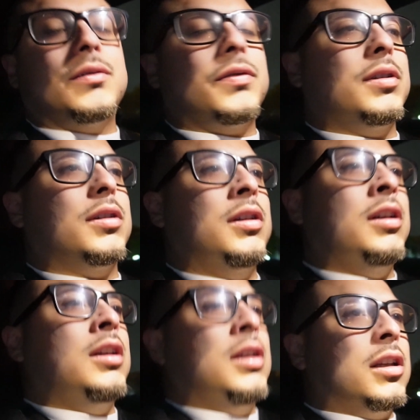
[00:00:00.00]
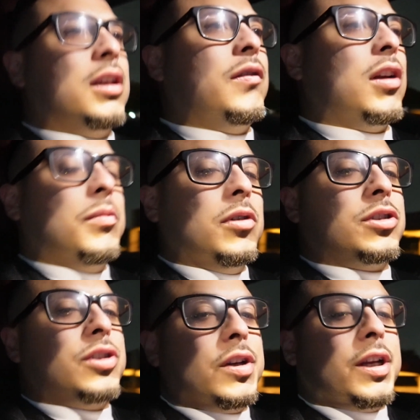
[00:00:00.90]
I'm gonna give y'all the
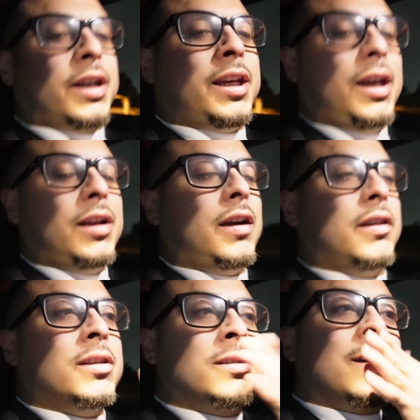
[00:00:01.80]
most journey I can out of this